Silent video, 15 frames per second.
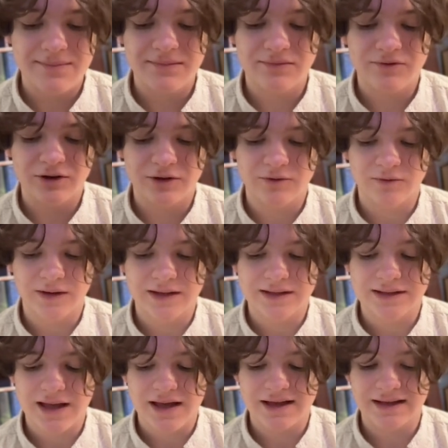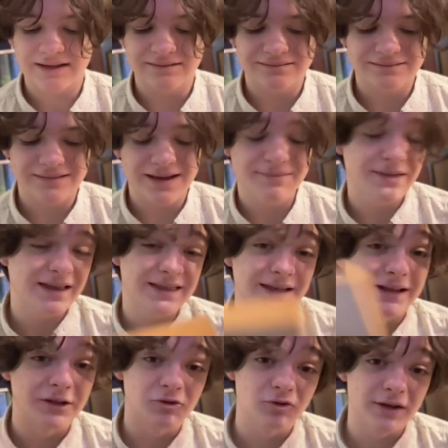never gonna read it. I'm not
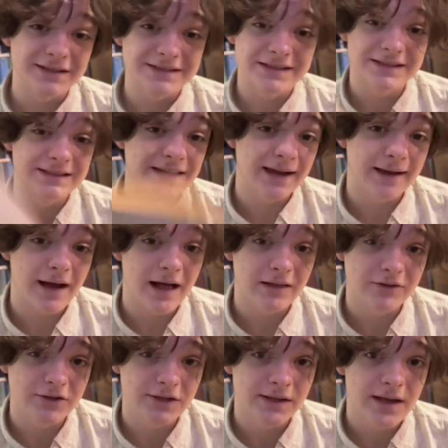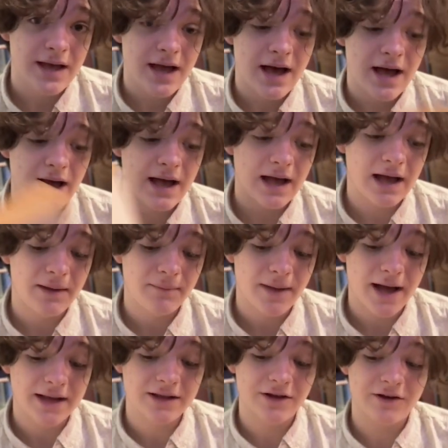that interested in psychology.
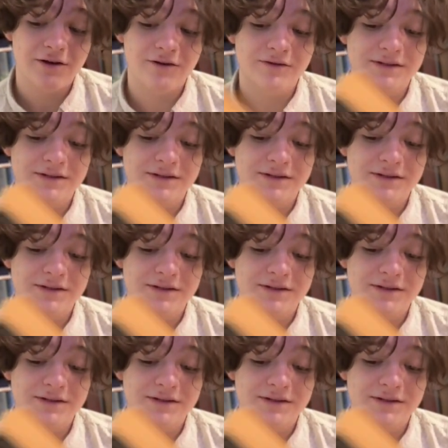I know